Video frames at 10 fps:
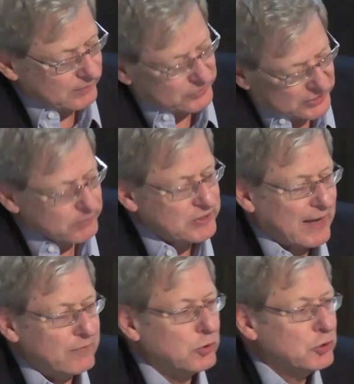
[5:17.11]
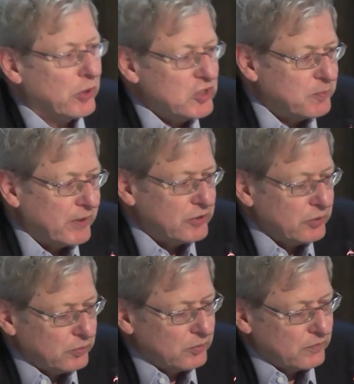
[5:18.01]
seems to have no choice but
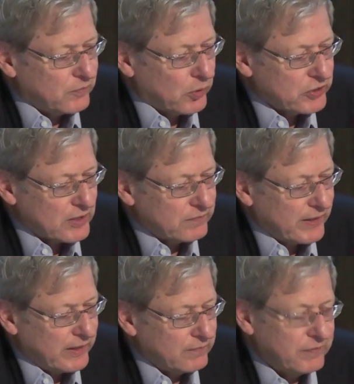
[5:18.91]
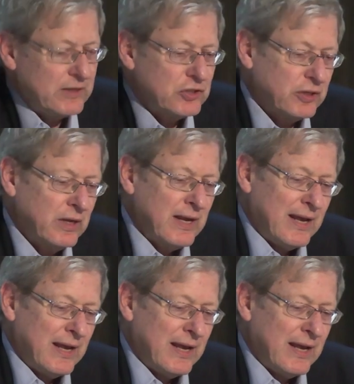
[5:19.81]
to focus on fighting inflation